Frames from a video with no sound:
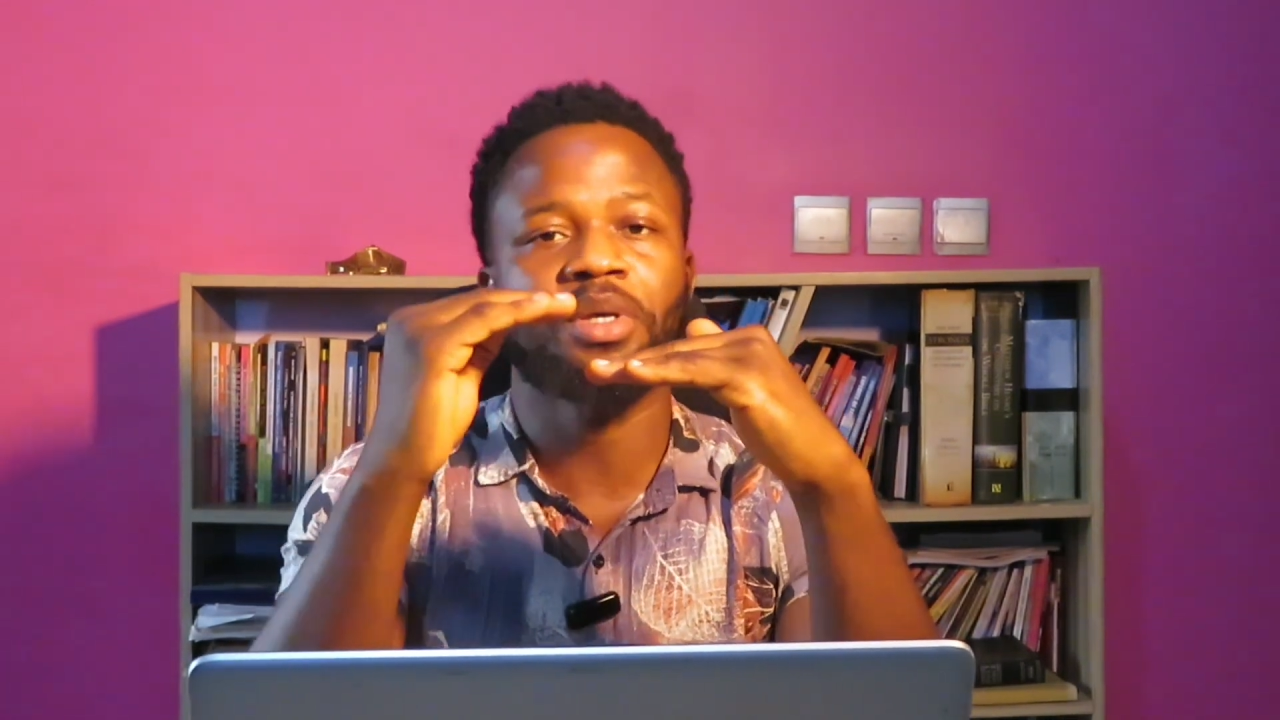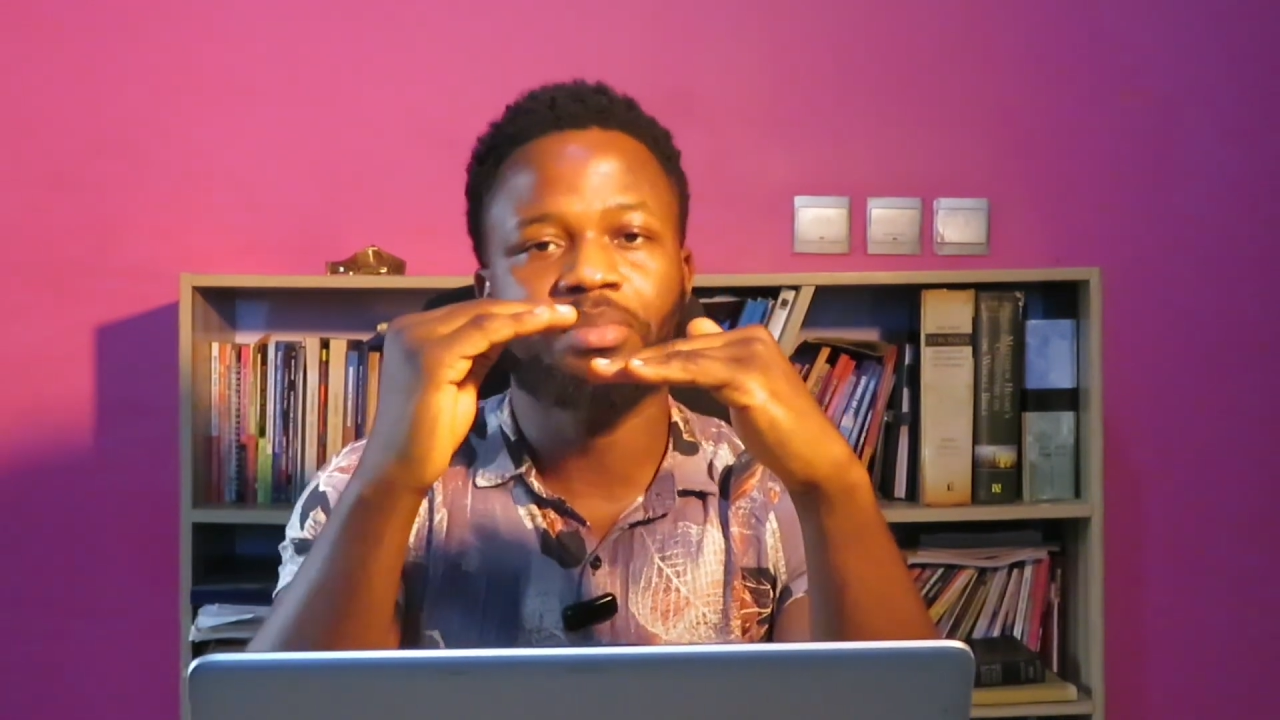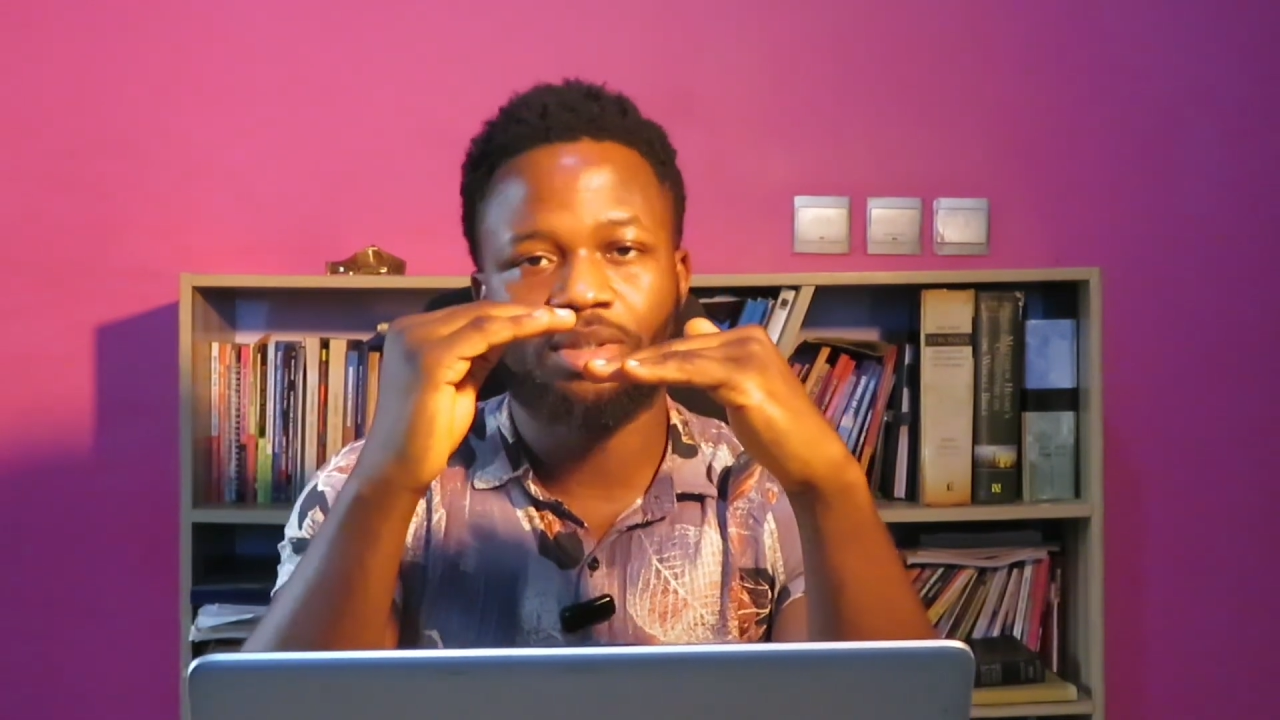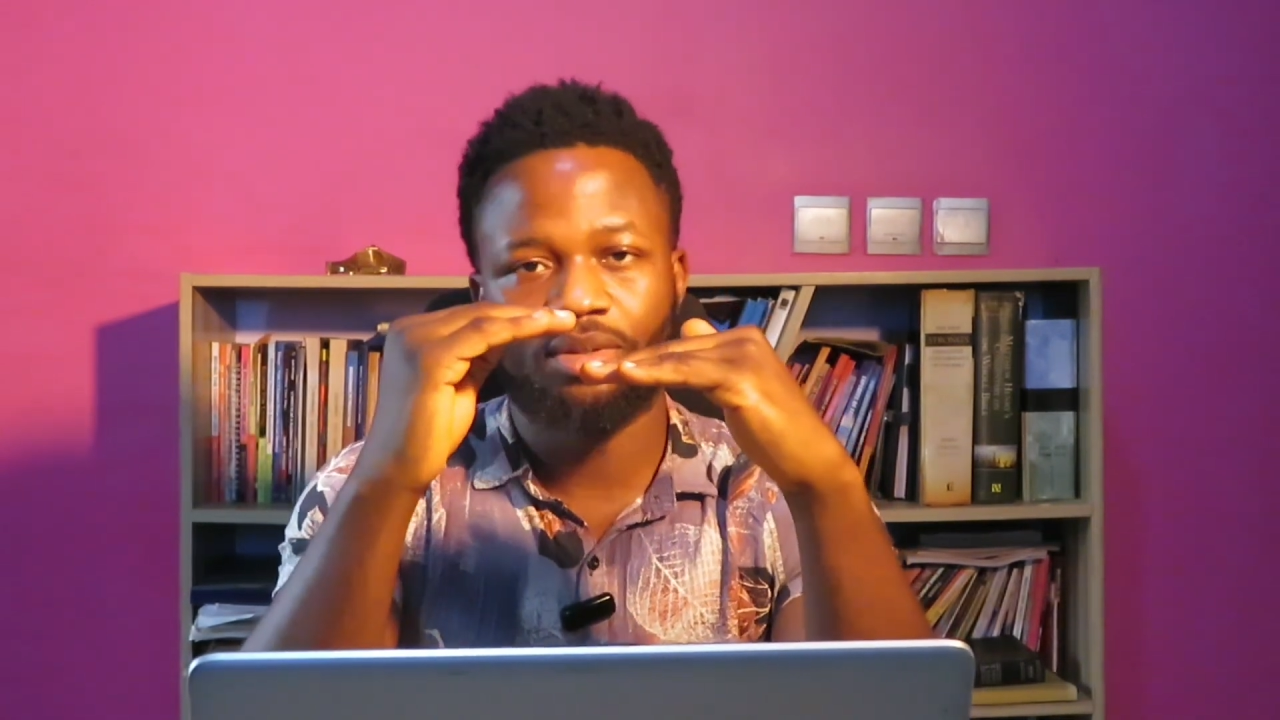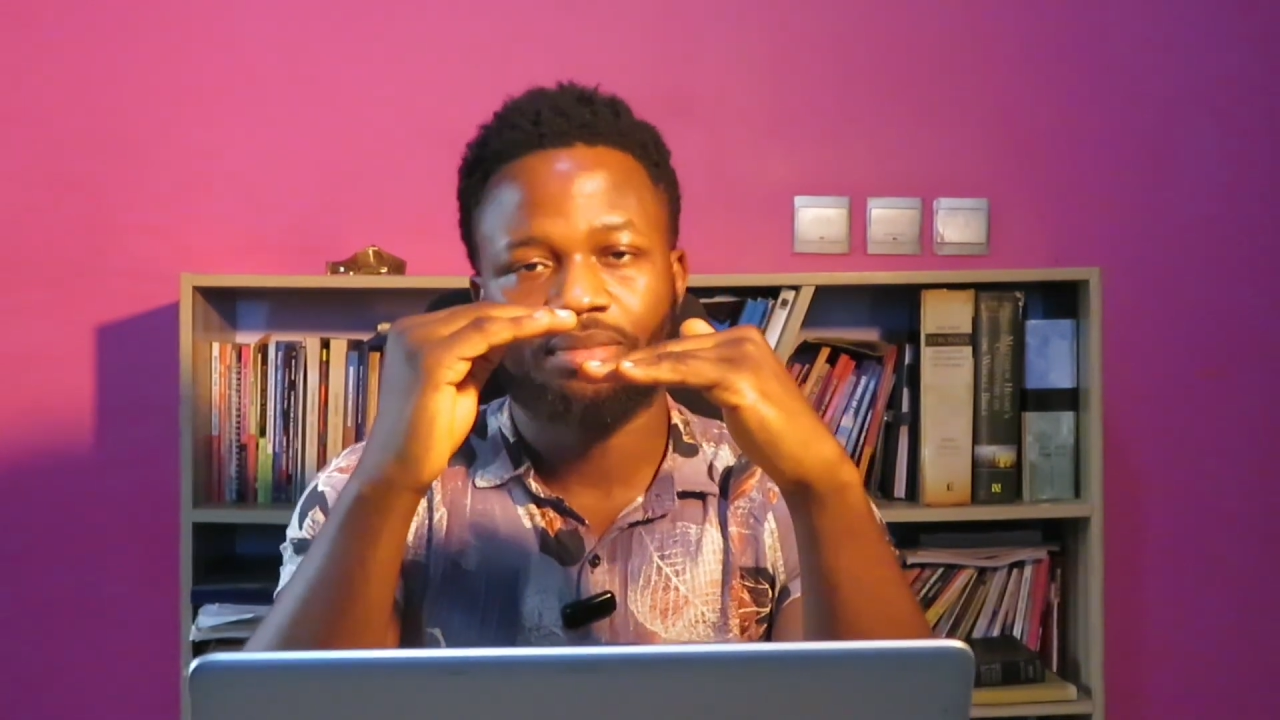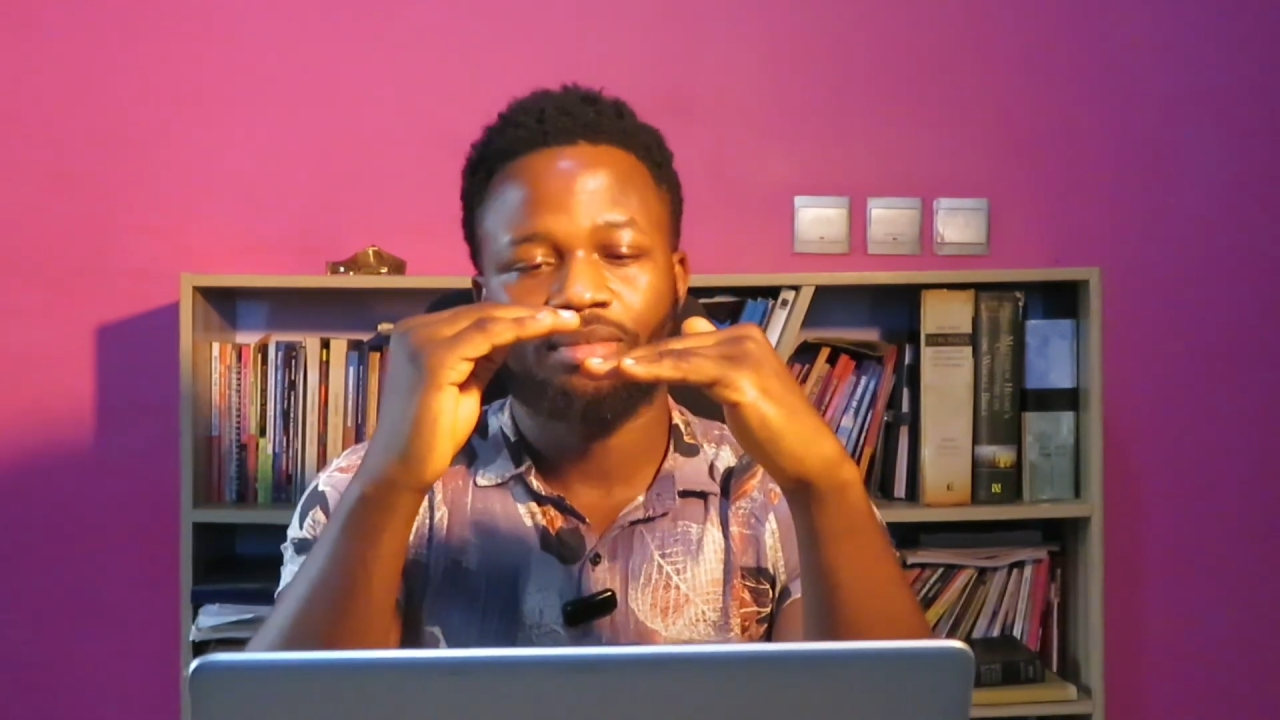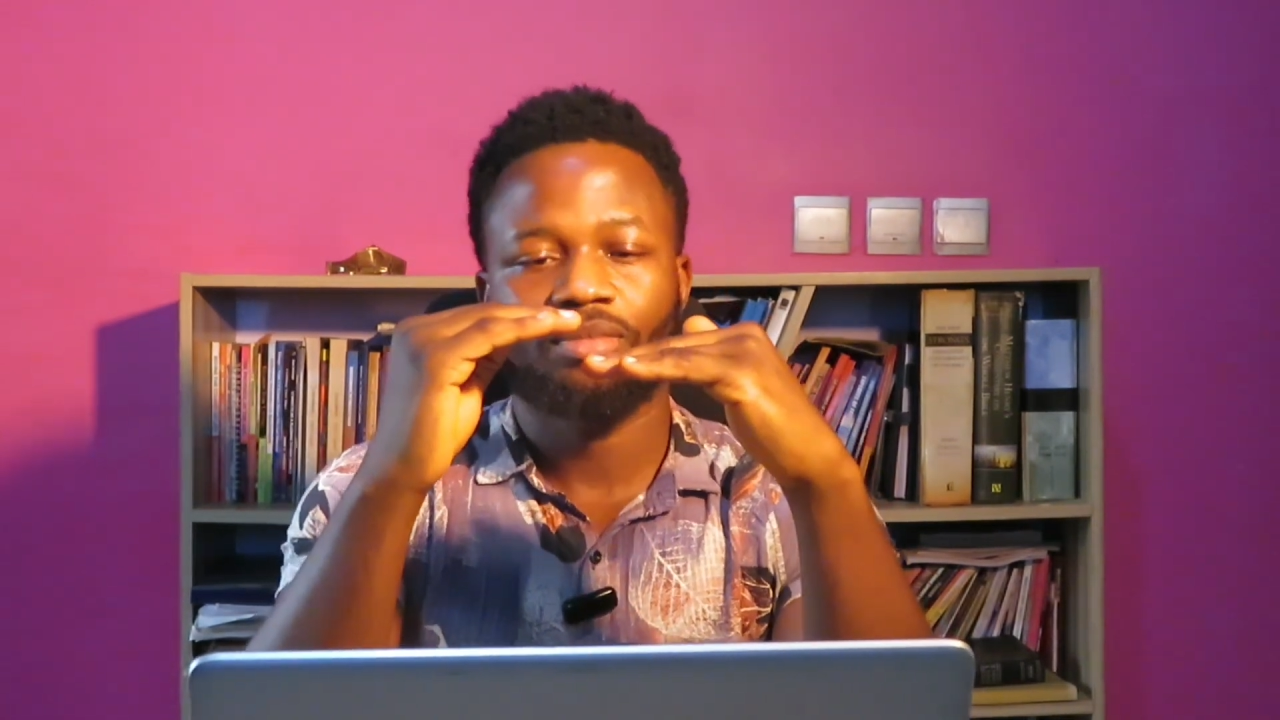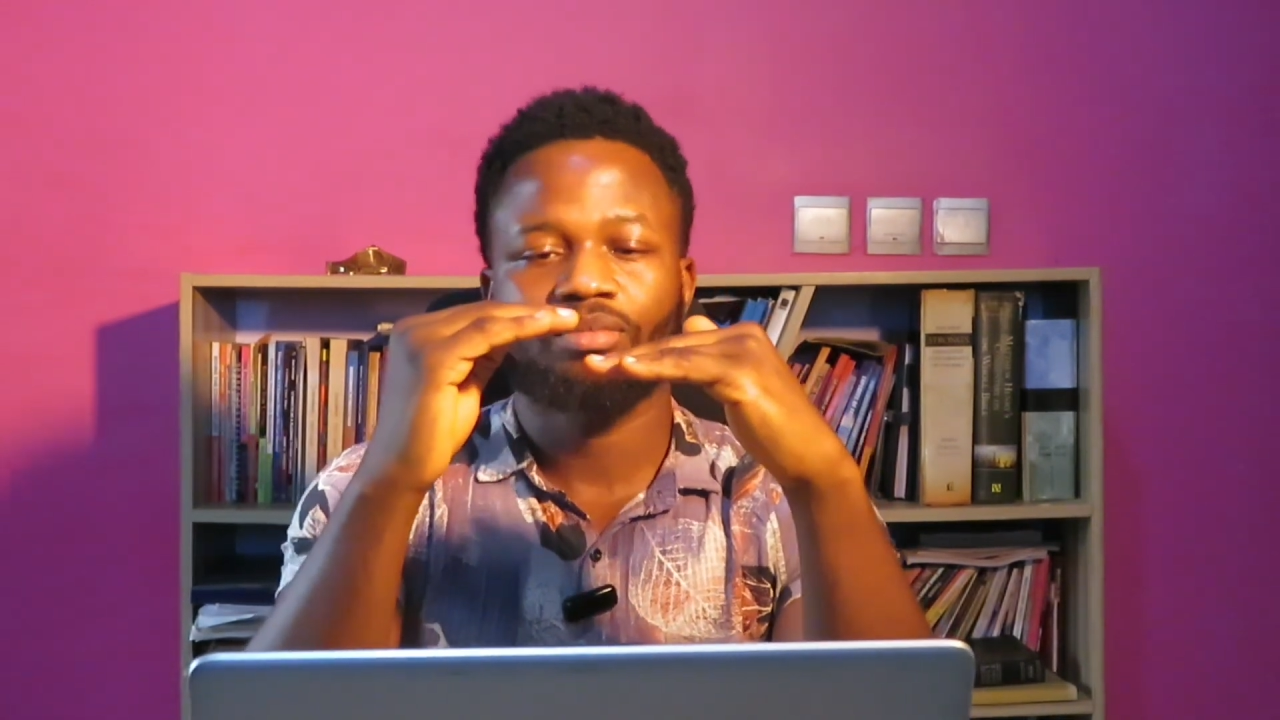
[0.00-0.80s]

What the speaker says: pips,